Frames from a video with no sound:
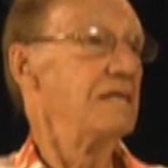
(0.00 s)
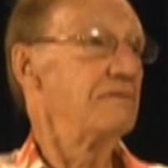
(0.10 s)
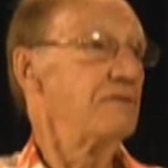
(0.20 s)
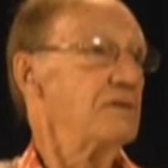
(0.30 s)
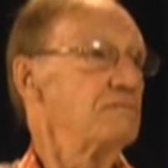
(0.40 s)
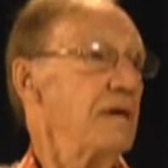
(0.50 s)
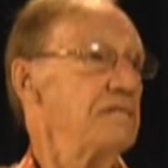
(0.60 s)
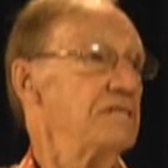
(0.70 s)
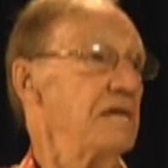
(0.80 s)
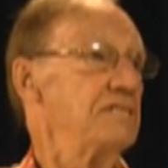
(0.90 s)
The first
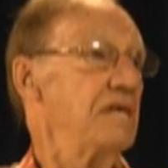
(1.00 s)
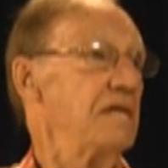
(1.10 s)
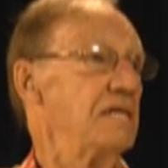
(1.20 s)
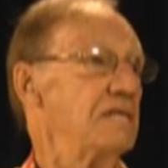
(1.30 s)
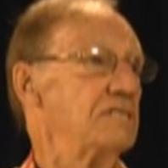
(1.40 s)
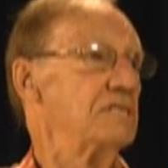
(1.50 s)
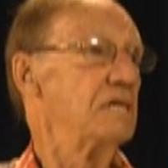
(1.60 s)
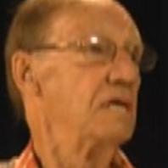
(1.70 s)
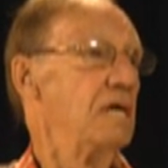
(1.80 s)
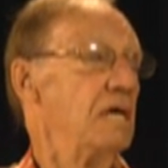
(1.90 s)
place they sent
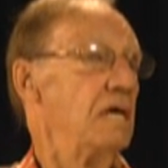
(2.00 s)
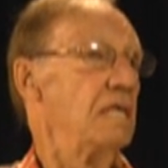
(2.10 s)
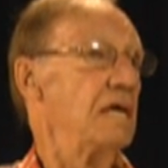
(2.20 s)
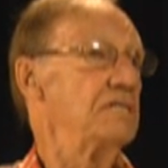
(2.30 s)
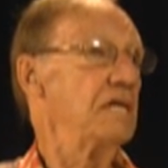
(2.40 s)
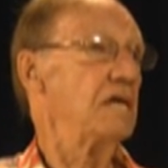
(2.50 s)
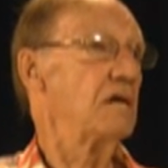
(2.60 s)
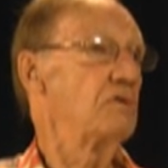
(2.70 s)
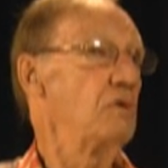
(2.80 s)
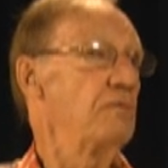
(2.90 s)
us, they sent a
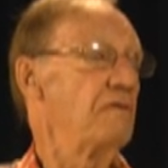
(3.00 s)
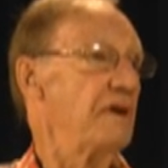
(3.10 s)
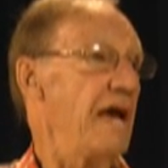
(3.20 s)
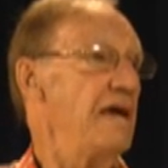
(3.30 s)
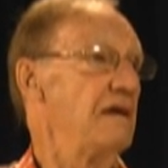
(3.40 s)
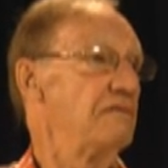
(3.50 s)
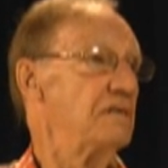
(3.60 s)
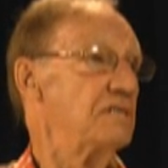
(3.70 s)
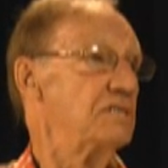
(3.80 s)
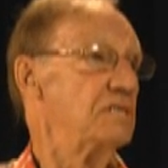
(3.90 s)
group of eight of
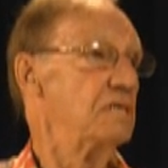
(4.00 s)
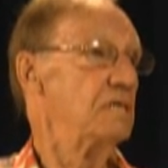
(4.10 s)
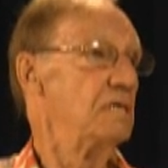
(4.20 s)
us.